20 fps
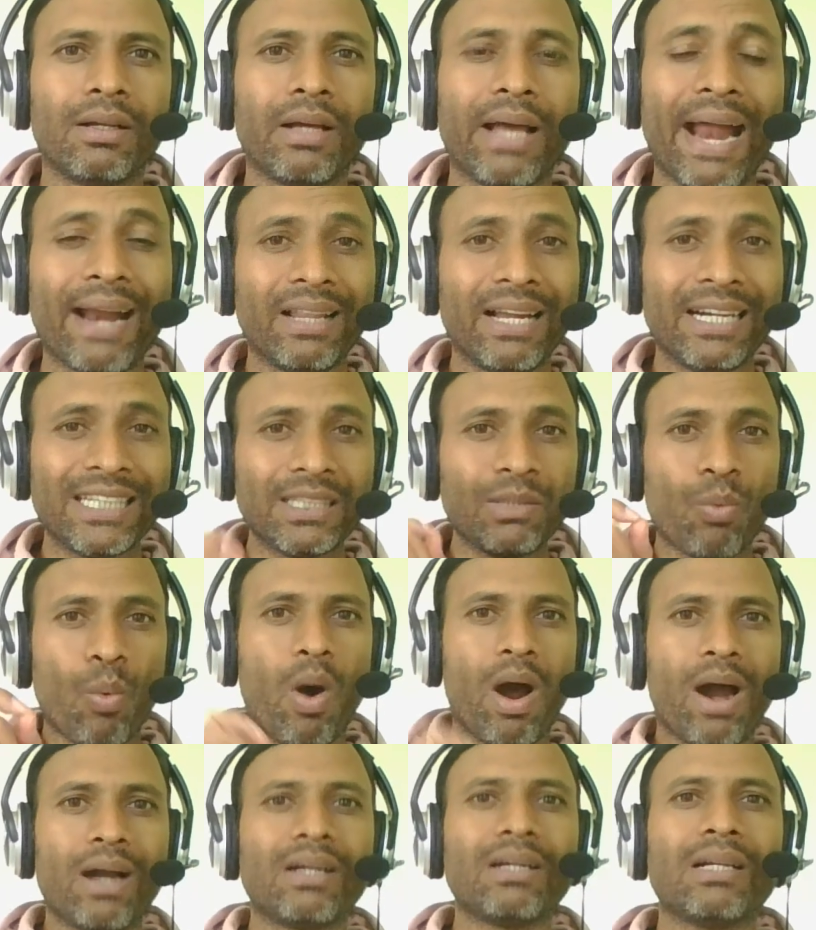And that is
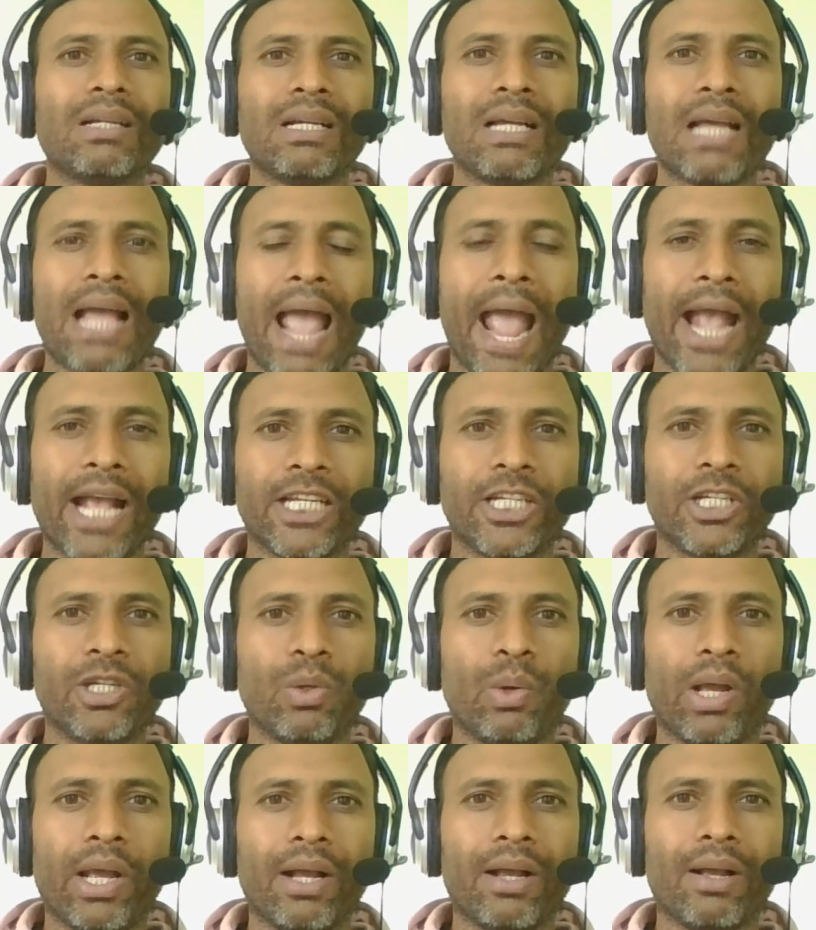what he's
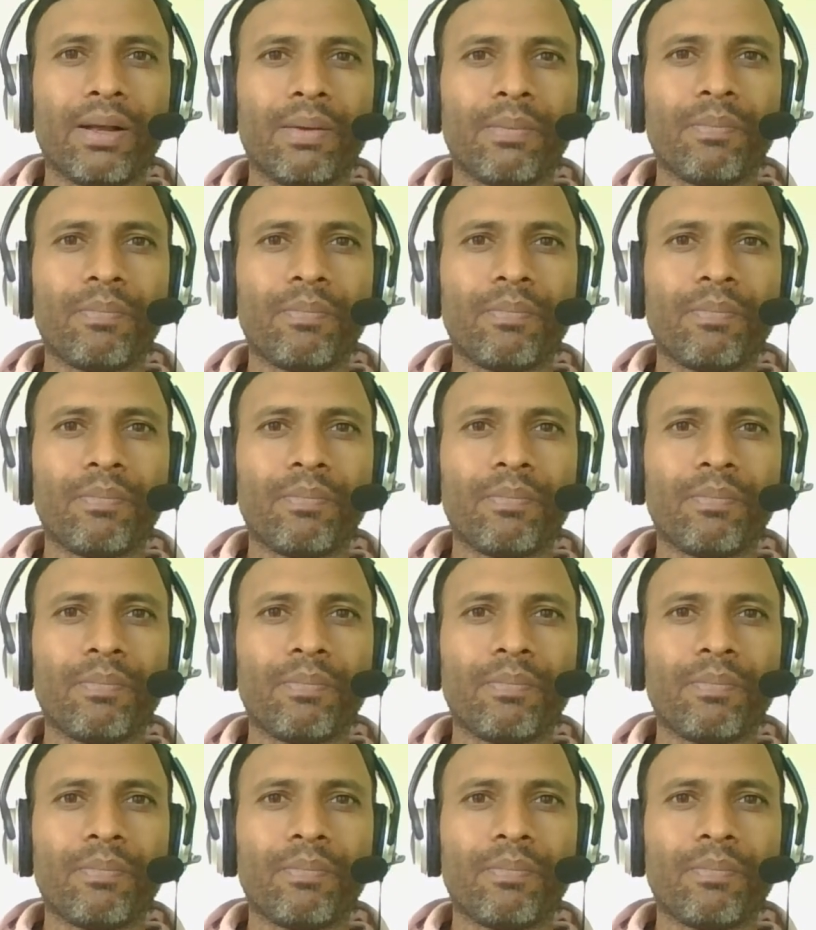doing.